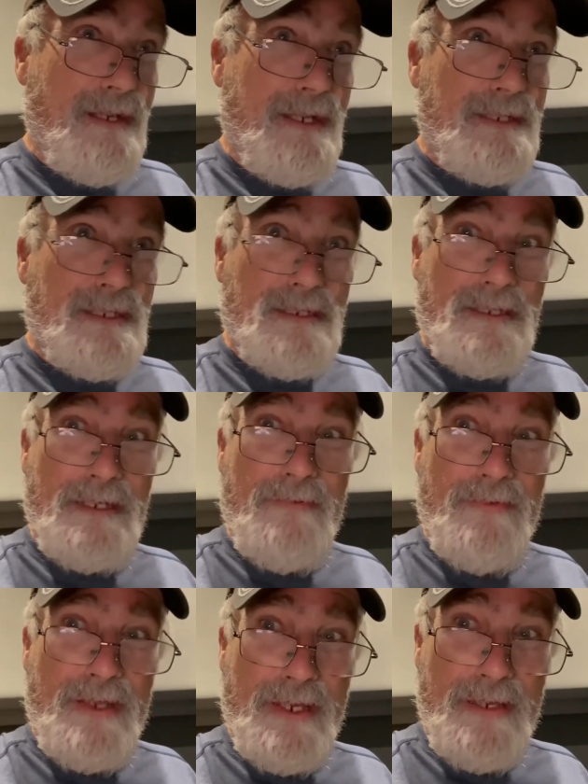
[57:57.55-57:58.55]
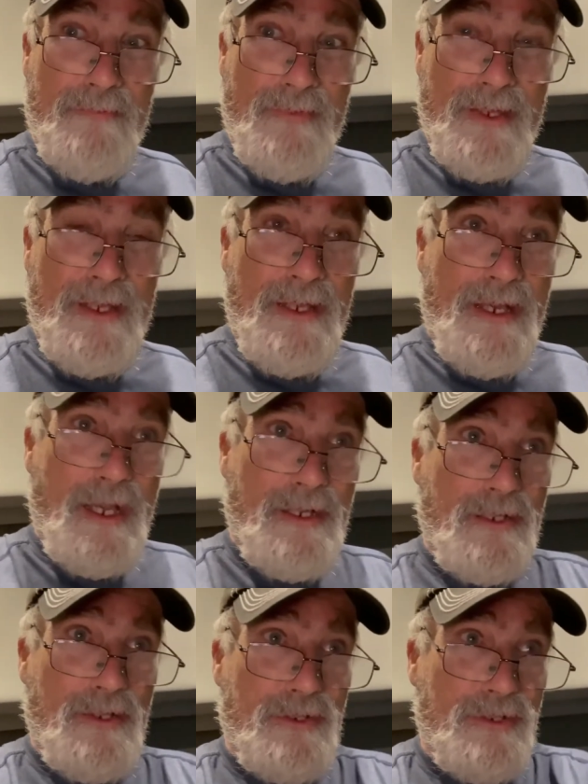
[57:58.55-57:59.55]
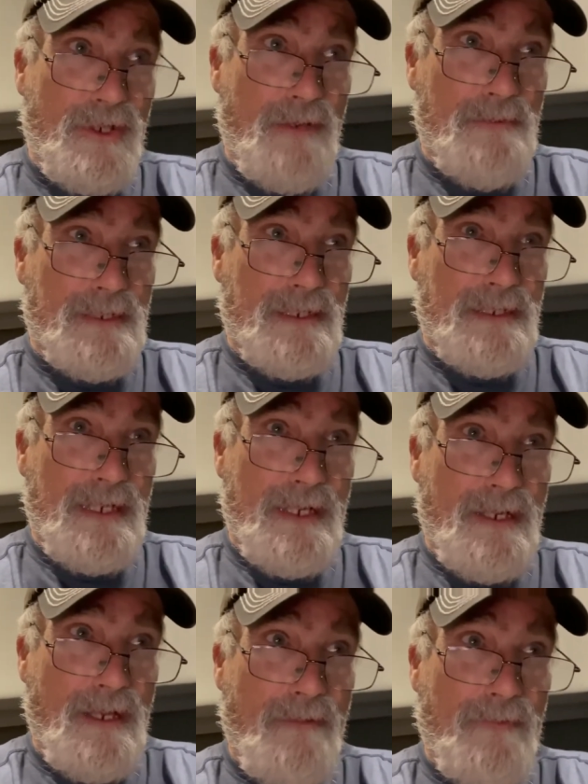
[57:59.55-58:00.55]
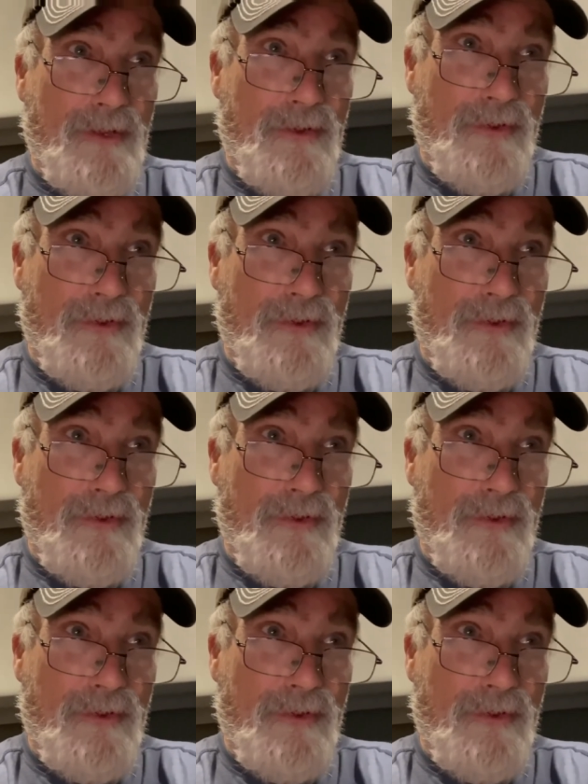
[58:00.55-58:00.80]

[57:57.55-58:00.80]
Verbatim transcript: I just leave Knight on good terms and take off and go